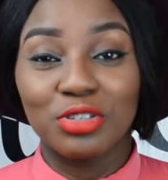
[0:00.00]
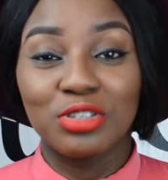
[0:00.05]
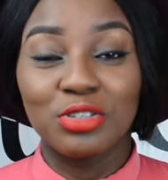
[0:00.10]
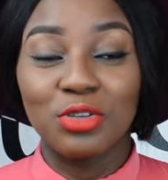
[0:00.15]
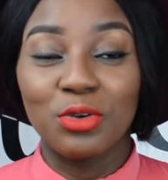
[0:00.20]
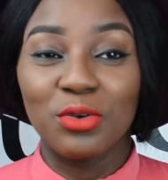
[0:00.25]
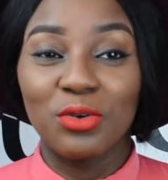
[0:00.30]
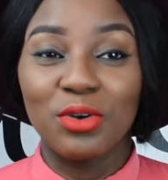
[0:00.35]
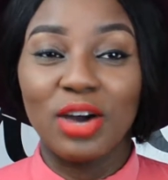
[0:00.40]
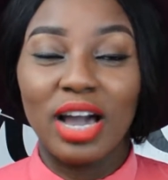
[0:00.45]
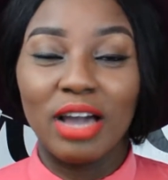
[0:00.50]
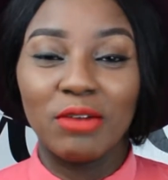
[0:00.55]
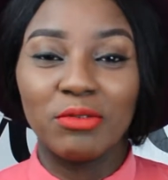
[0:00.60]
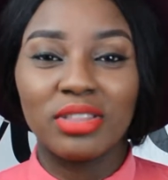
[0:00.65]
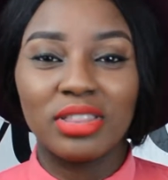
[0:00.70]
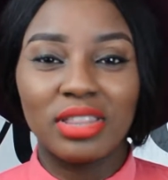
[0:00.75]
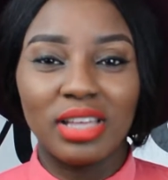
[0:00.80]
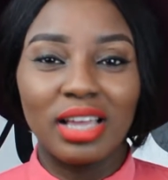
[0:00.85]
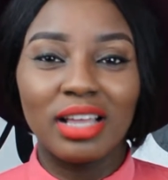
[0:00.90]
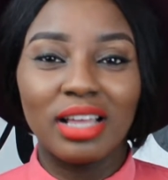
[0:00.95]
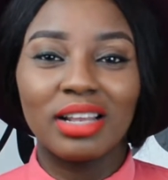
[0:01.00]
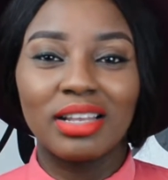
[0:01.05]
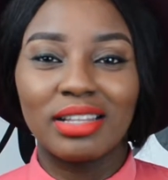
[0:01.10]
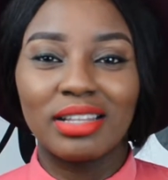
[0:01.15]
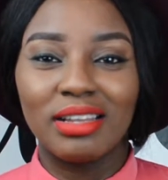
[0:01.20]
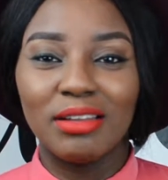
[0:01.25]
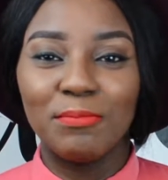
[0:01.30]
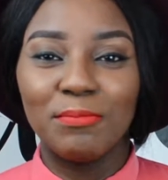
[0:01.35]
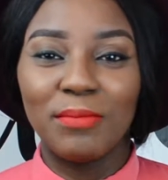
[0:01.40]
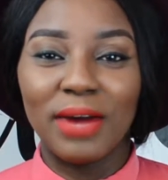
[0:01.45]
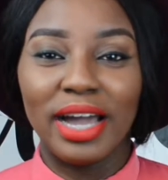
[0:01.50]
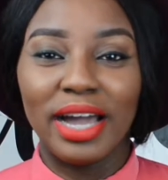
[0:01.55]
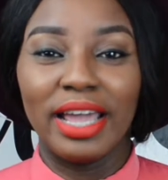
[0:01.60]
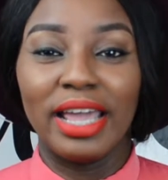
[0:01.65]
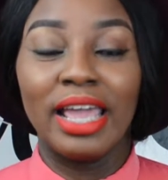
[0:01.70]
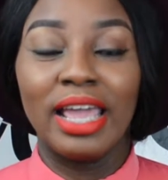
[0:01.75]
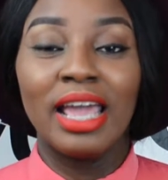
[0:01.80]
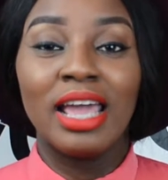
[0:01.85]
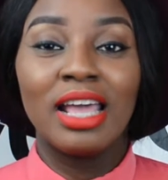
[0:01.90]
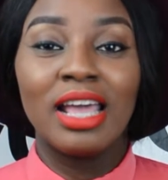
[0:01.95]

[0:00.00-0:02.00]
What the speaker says: So I would think my